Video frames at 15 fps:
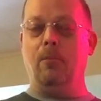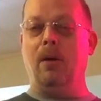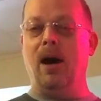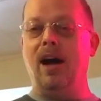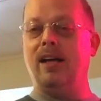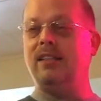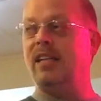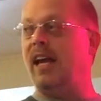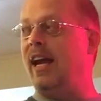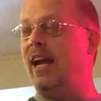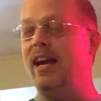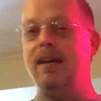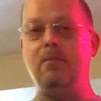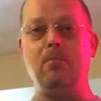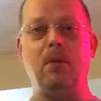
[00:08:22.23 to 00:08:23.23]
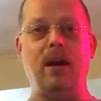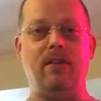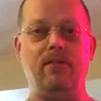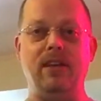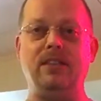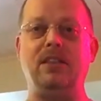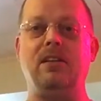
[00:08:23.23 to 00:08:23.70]
box and my
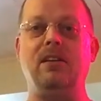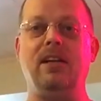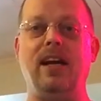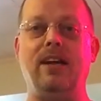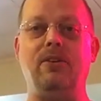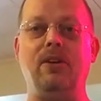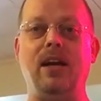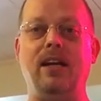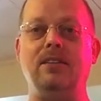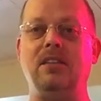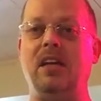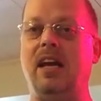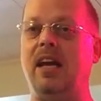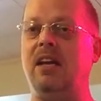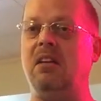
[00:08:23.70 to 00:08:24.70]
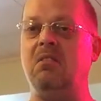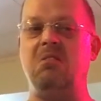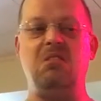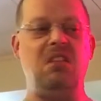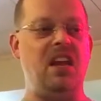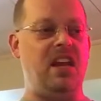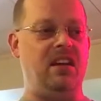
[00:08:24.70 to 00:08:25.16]
physical address, and
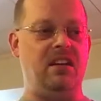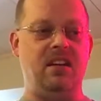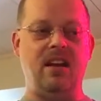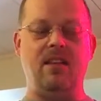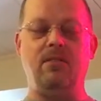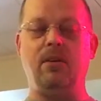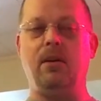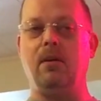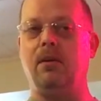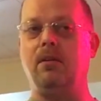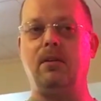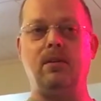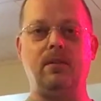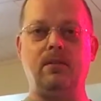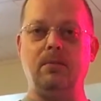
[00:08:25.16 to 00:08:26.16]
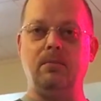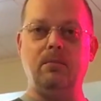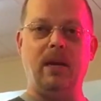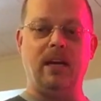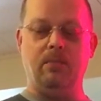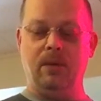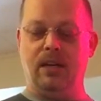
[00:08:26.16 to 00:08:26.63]
they never
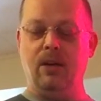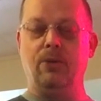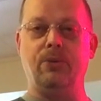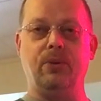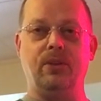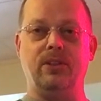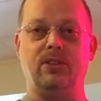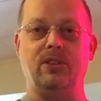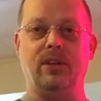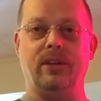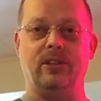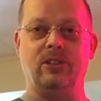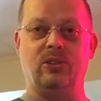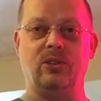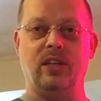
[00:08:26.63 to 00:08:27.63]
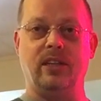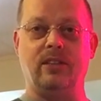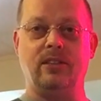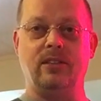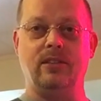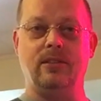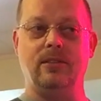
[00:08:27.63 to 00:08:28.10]
make me go through the circus
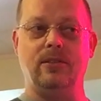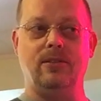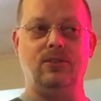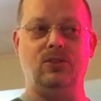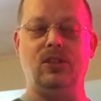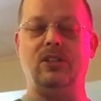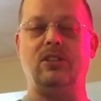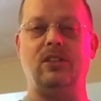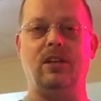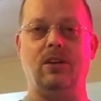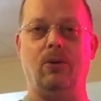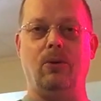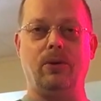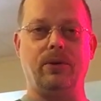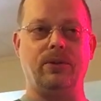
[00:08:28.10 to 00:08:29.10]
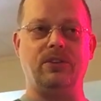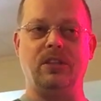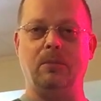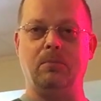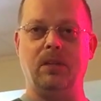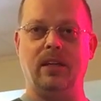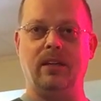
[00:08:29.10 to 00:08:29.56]
tricks just to order
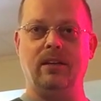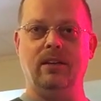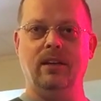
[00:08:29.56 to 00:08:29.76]
something,